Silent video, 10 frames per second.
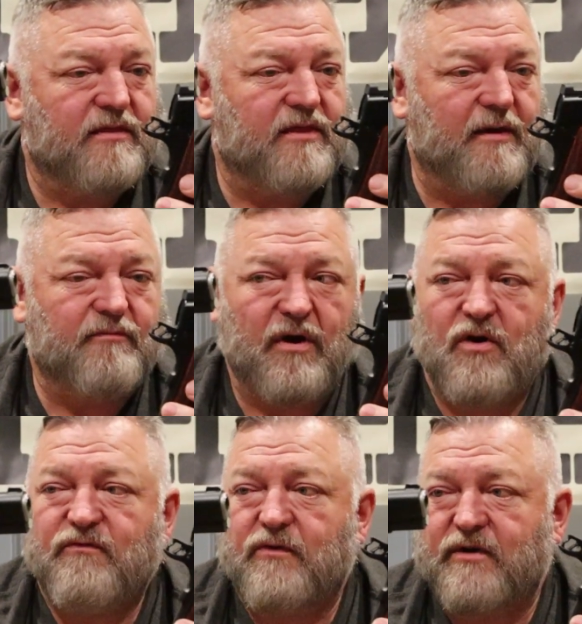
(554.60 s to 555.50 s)
They
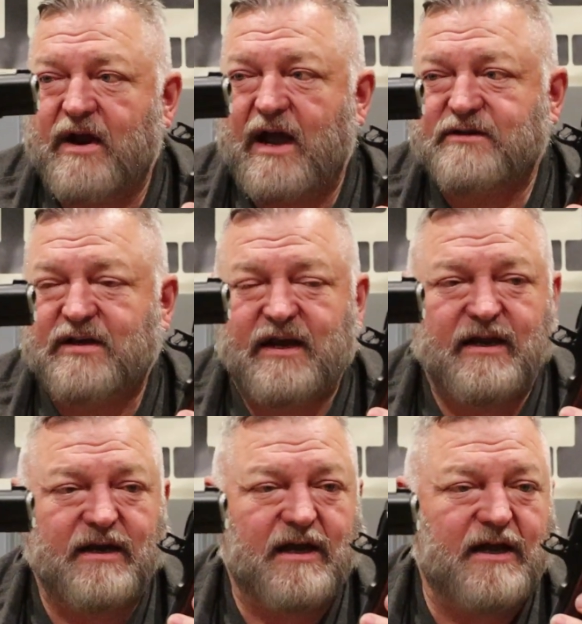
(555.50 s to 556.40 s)
both are nice
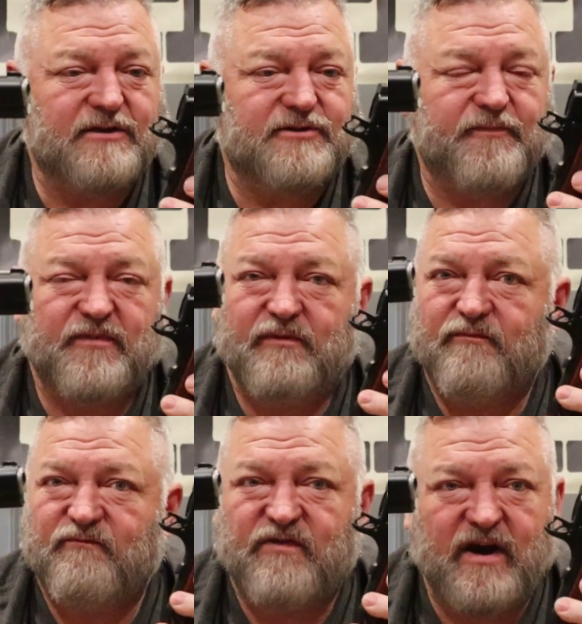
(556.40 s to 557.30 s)
handguns,
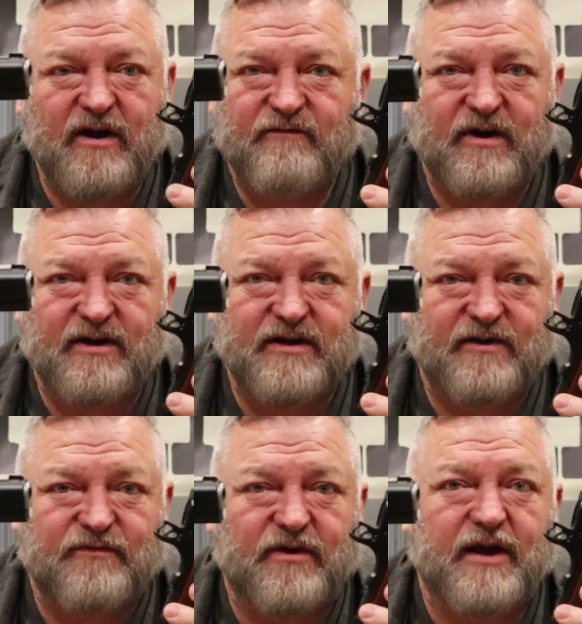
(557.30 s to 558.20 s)
very, very
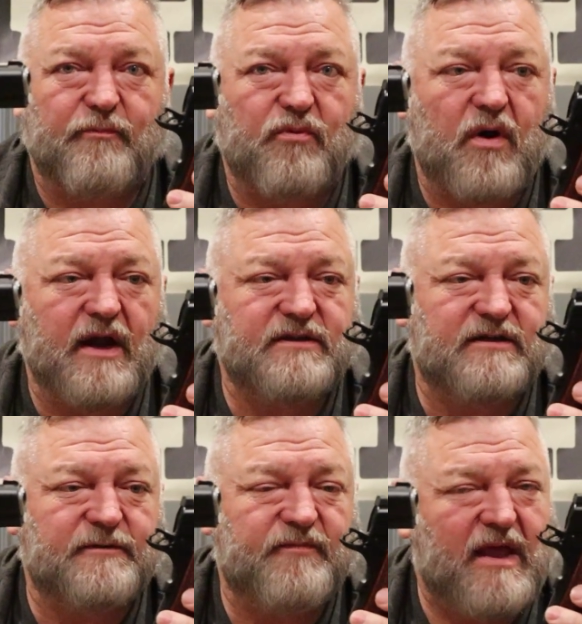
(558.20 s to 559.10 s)
different in
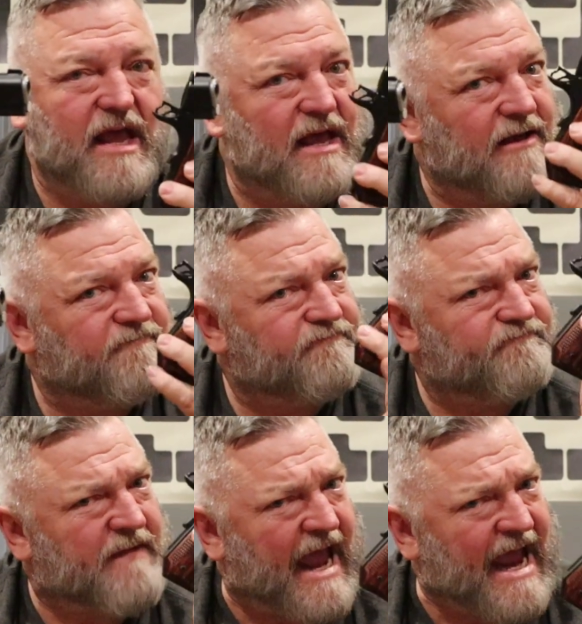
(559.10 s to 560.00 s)
pricing,
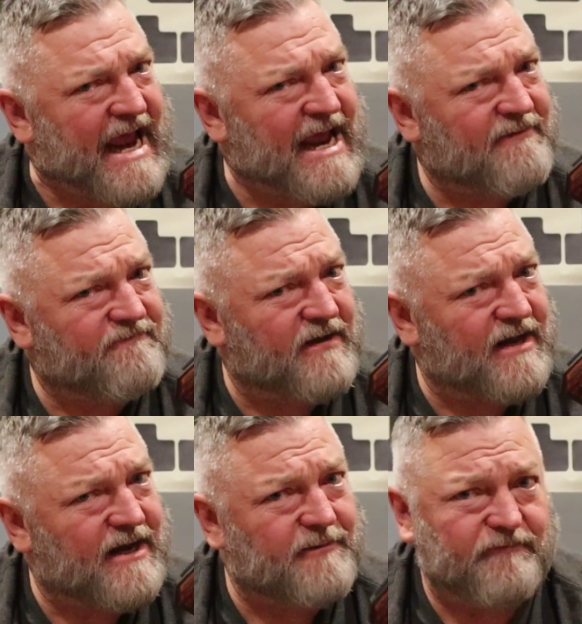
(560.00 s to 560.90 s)

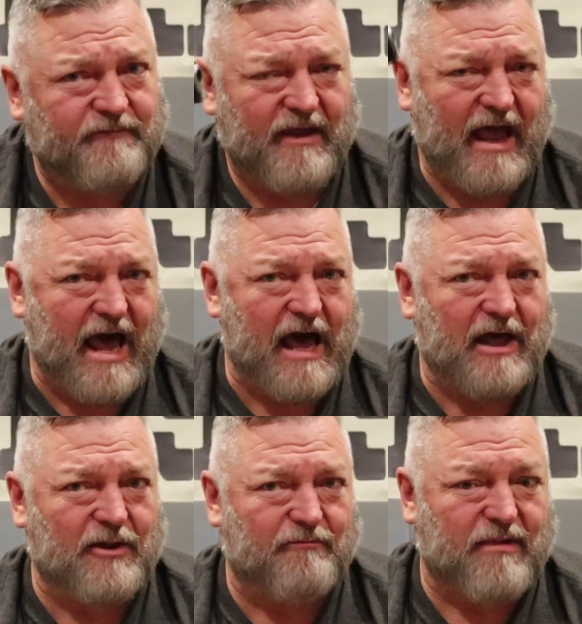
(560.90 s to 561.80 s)
hand-fitted,
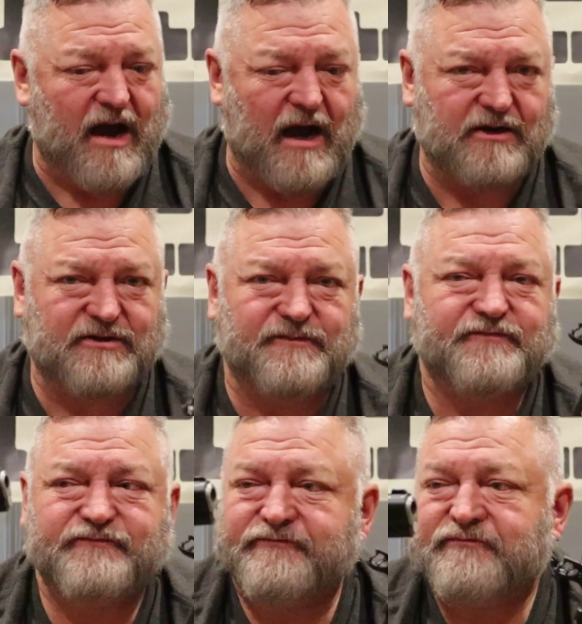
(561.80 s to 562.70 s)
out of the box.
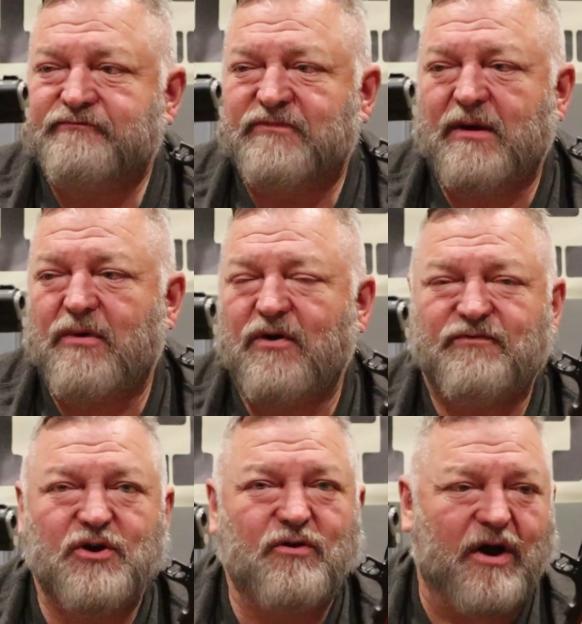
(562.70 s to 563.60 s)
They
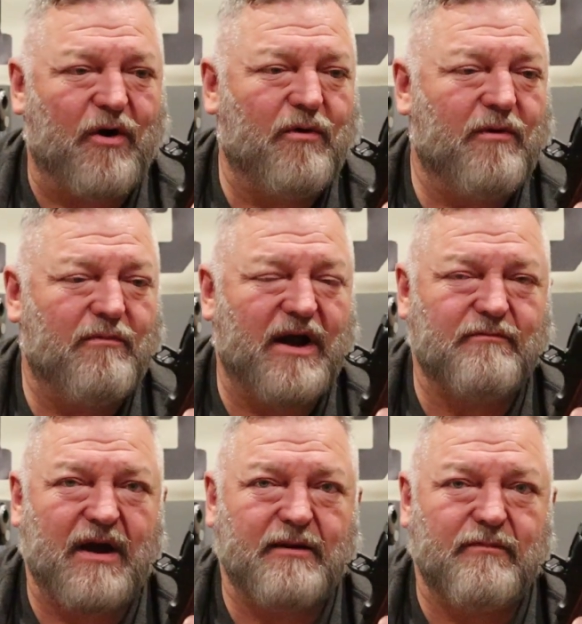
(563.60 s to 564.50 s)
both do go
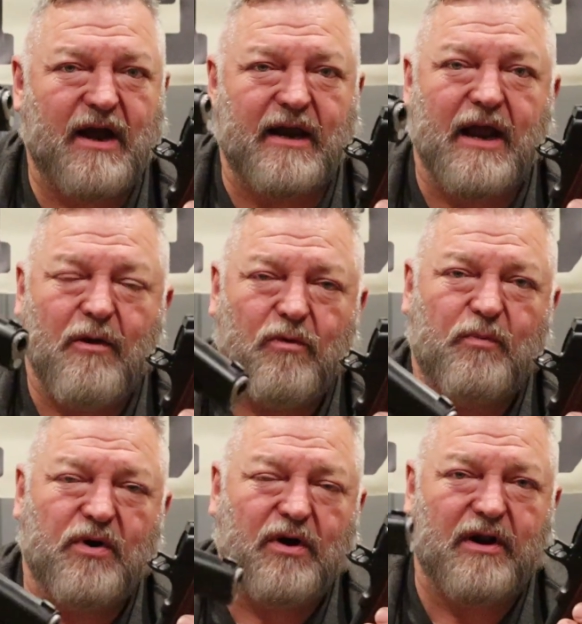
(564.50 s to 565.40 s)
bang, bang, bang.
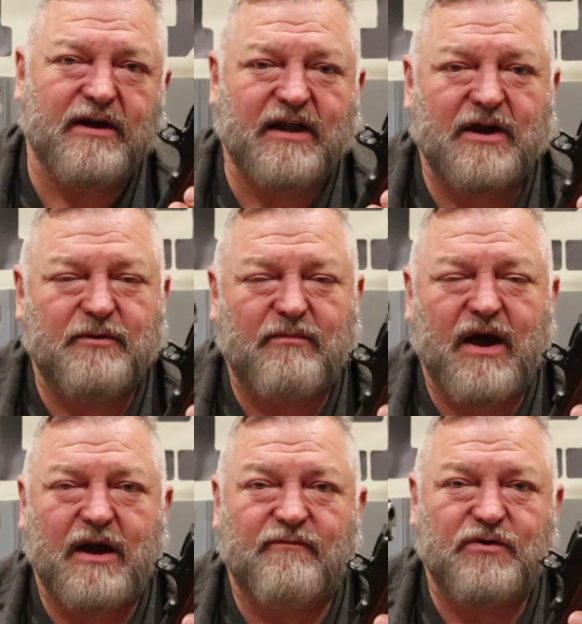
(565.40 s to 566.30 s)
We'll put a link down at the
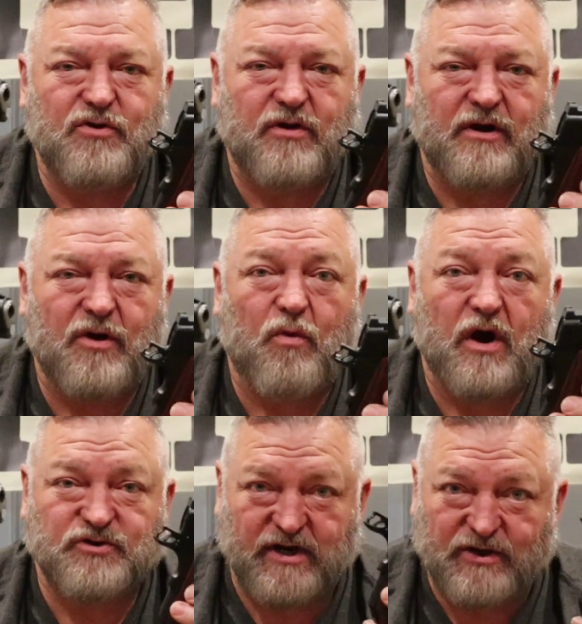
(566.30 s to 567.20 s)
bottom for you can go
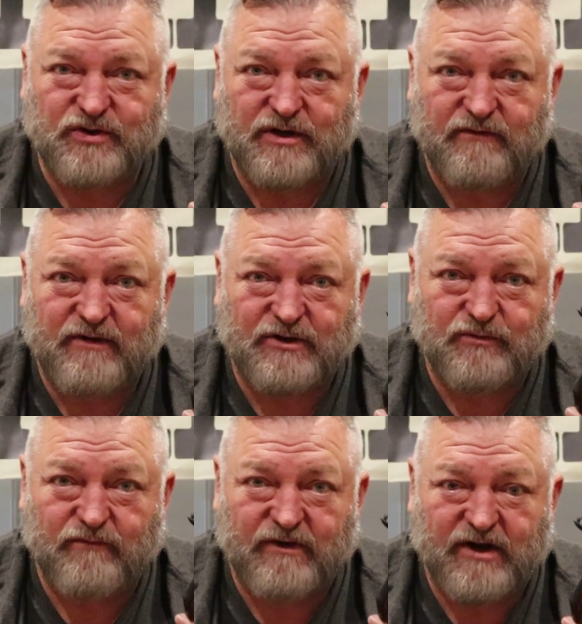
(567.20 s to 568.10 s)
watch each
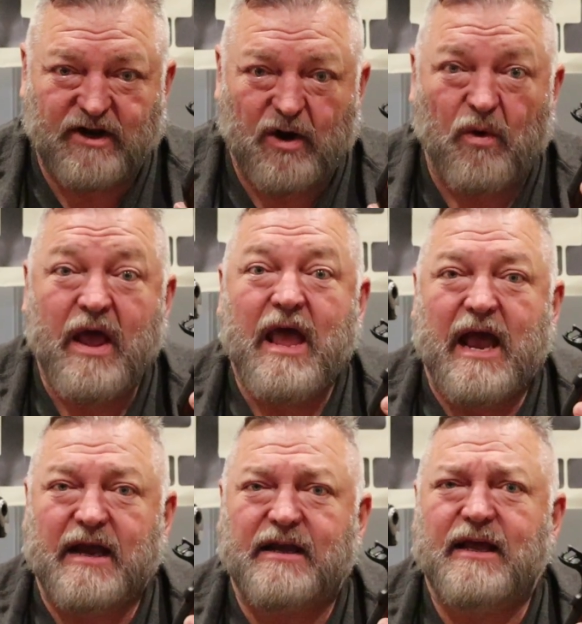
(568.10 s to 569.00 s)
individual video
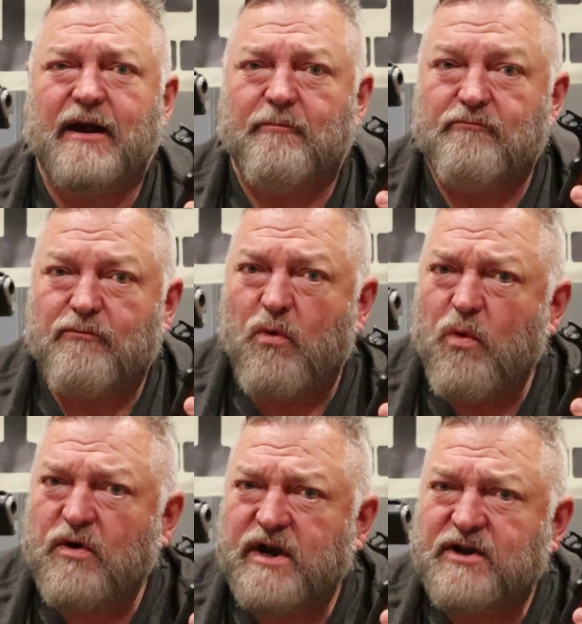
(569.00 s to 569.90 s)
and get a
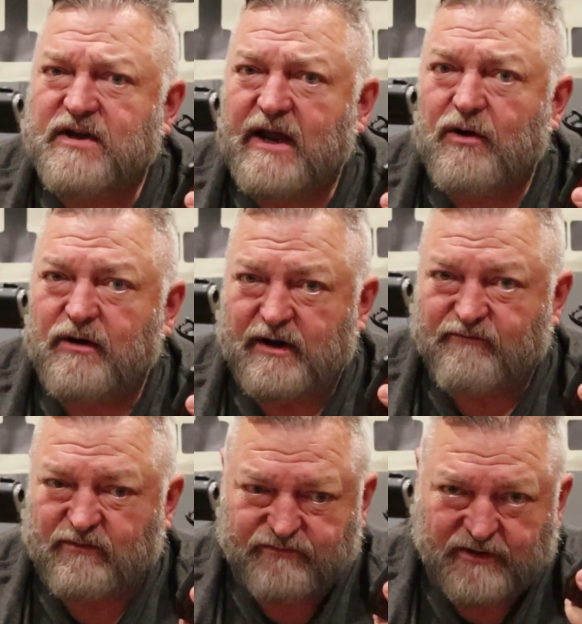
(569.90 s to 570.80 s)
more detailed,
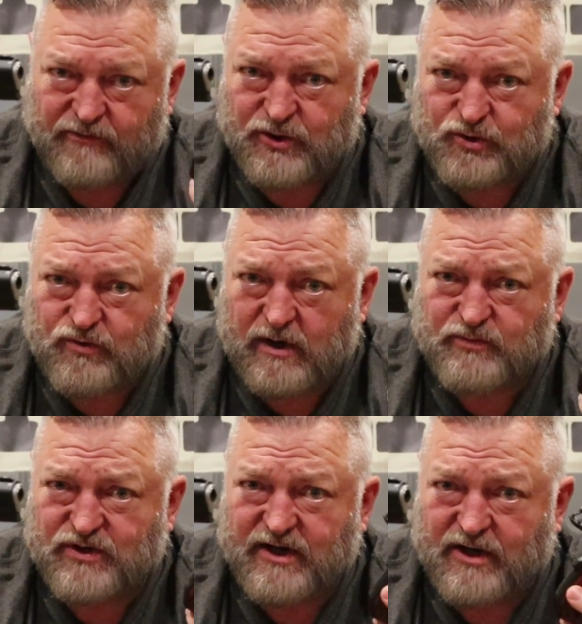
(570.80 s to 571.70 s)
you know,
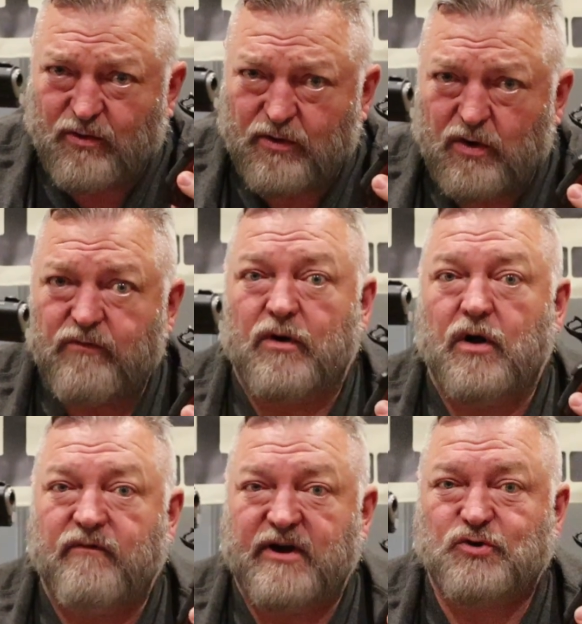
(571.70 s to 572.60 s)
description and going over
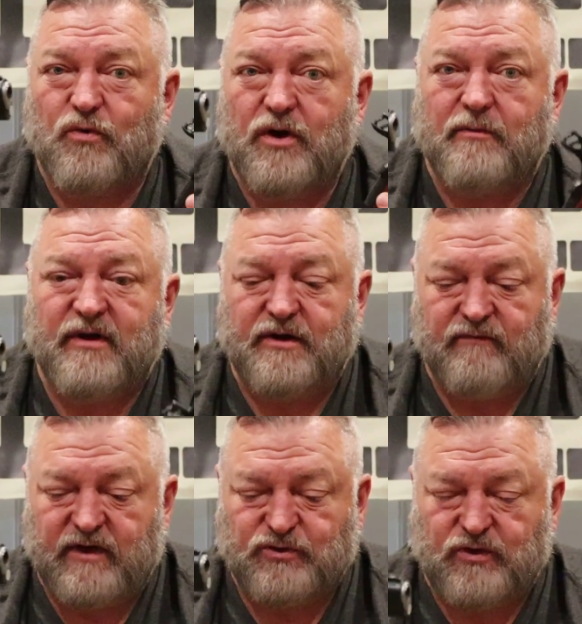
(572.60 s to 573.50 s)
of each one of them
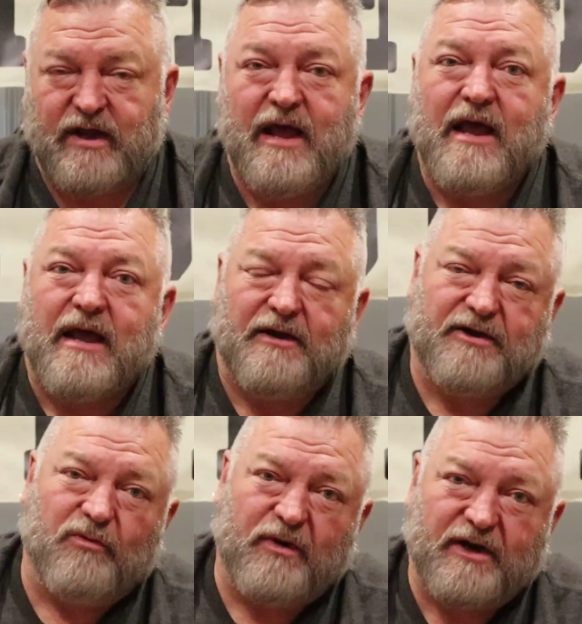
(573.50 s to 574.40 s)
individually.
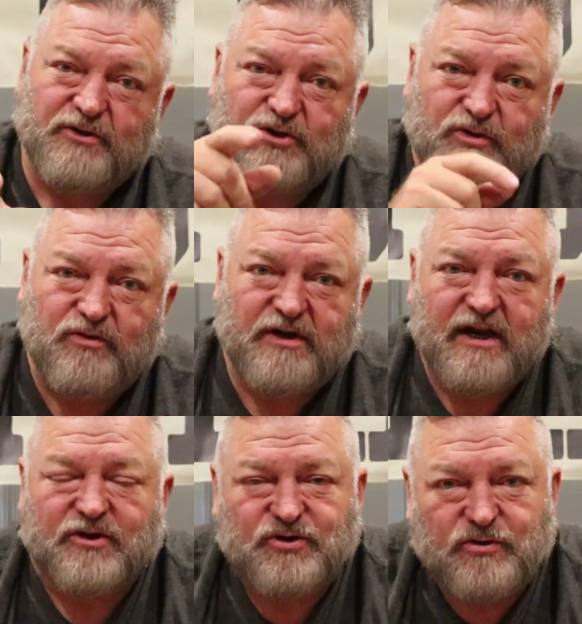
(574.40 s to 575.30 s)
Until we get to shoot
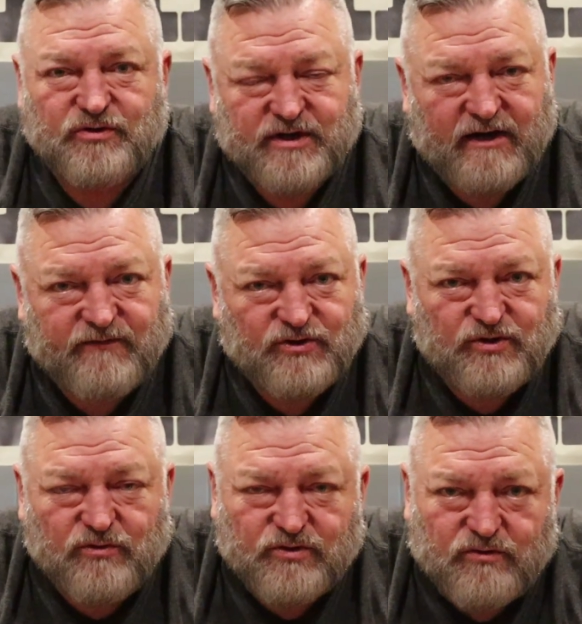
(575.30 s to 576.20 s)
again, shoot safe and
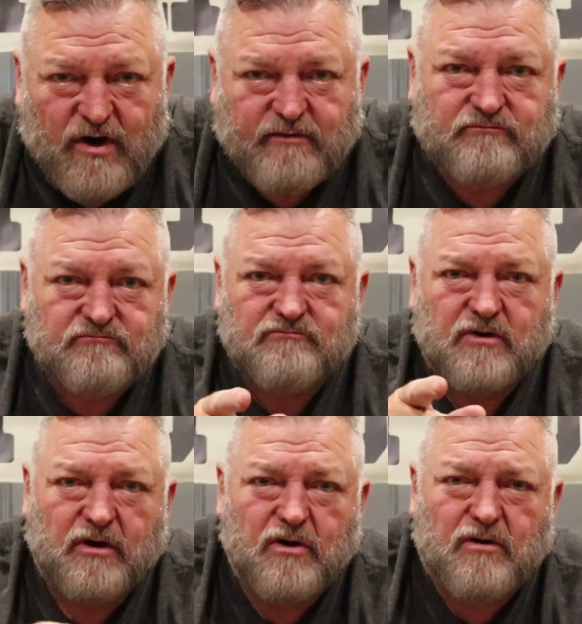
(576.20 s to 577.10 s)
shoot straight.
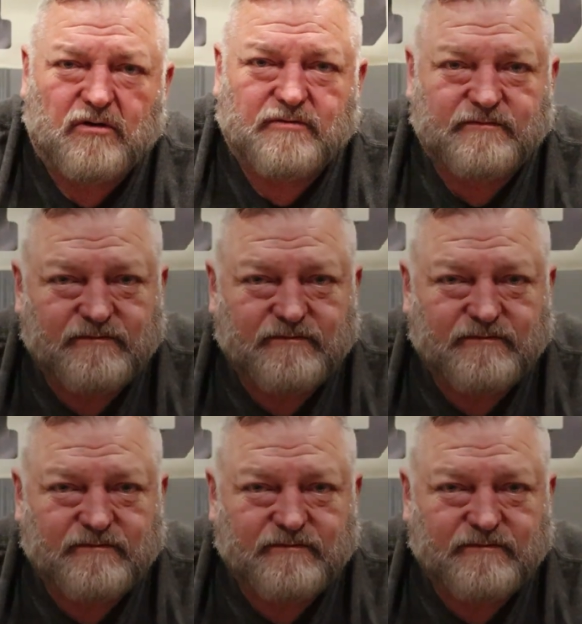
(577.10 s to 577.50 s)
Huh.